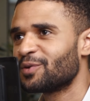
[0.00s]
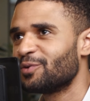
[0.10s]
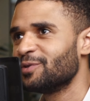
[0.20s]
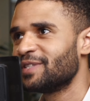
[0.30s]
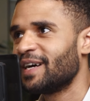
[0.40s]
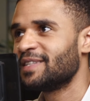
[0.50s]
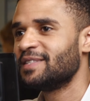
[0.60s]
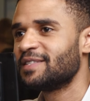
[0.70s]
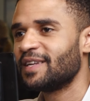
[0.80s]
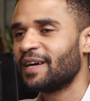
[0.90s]
Of course, to add
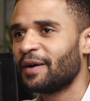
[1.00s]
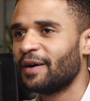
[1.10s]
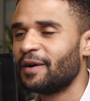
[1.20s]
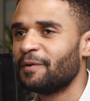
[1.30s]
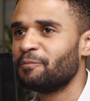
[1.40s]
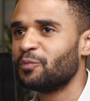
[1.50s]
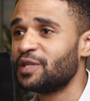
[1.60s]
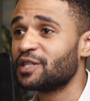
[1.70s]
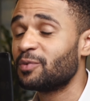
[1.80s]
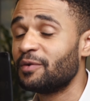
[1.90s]
into that, um,
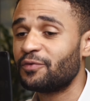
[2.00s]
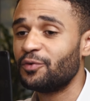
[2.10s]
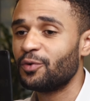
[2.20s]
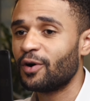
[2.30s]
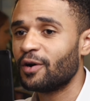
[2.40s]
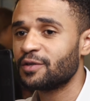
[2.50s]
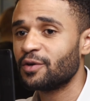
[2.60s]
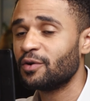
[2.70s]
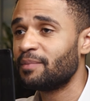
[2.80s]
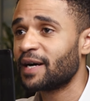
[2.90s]
we just went through our
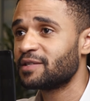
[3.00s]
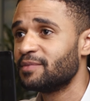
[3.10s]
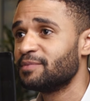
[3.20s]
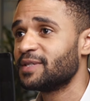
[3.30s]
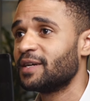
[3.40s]
solar maximum oh,